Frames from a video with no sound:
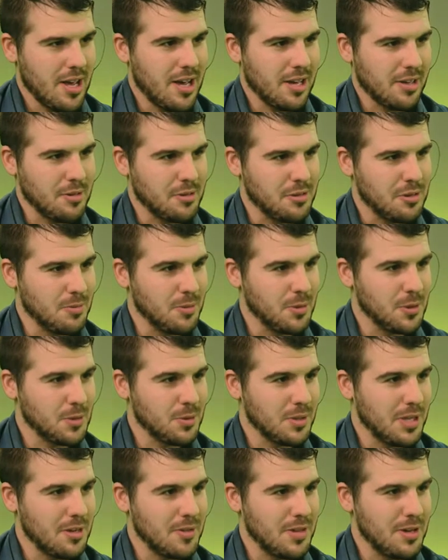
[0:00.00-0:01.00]
argue too much
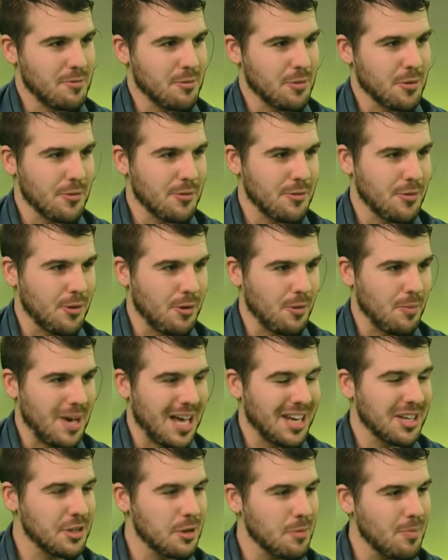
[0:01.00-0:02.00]
with that run of form,
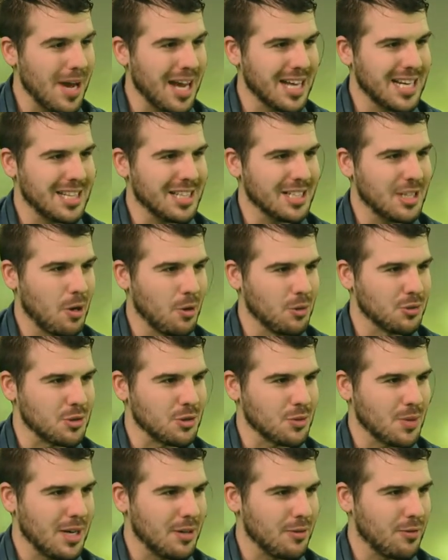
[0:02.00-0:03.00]
and you're banging in the goals as
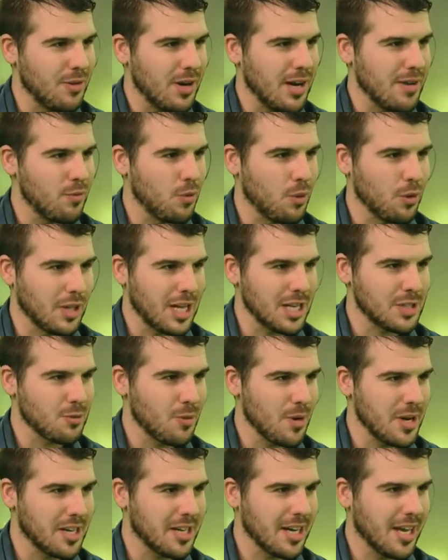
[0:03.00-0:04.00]
well. 5-1 last
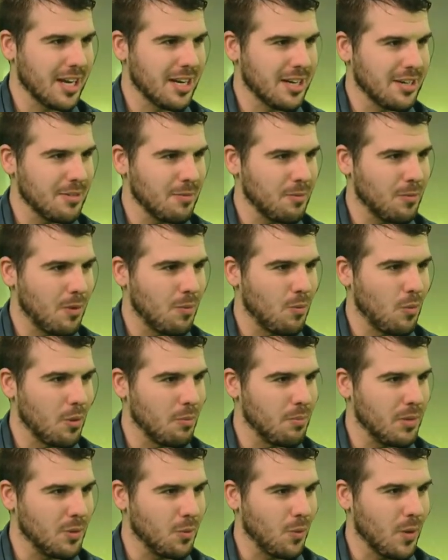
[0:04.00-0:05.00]
weekend, 1-1
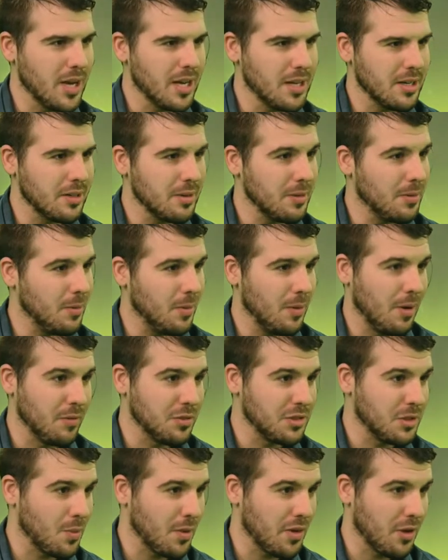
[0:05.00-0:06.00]
midweek,
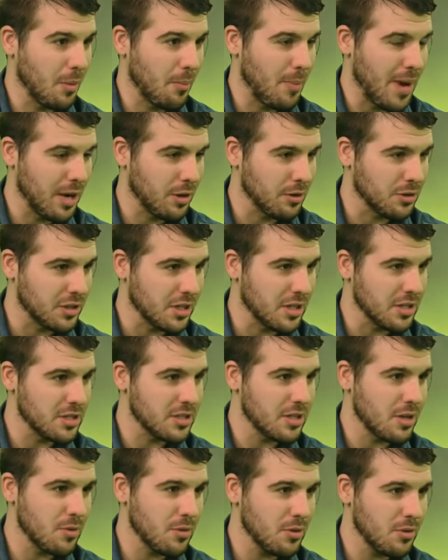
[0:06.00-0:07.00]
obviously winning on penalties.
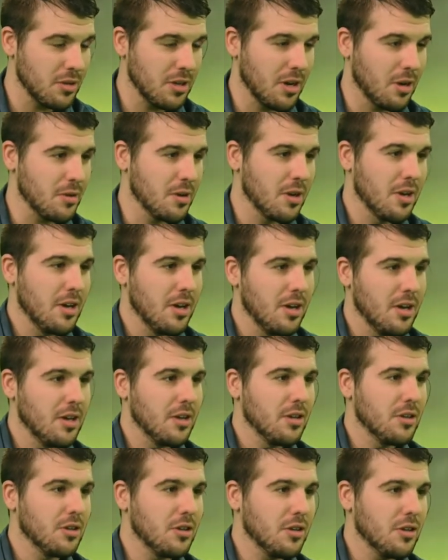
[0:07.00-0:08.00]
So you know,
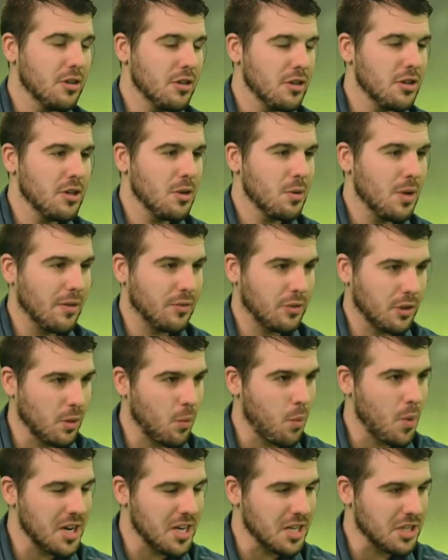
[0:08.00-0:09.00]
you have got a
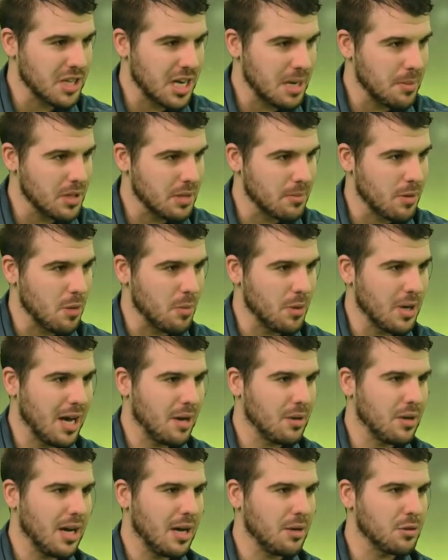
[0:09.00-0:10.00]
winning team at the moment.
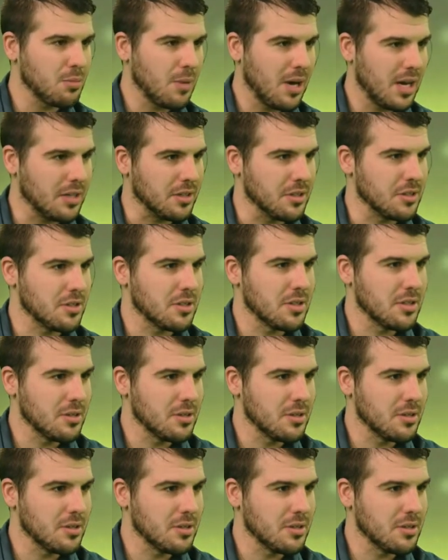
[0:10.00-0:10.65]
How's Marcus?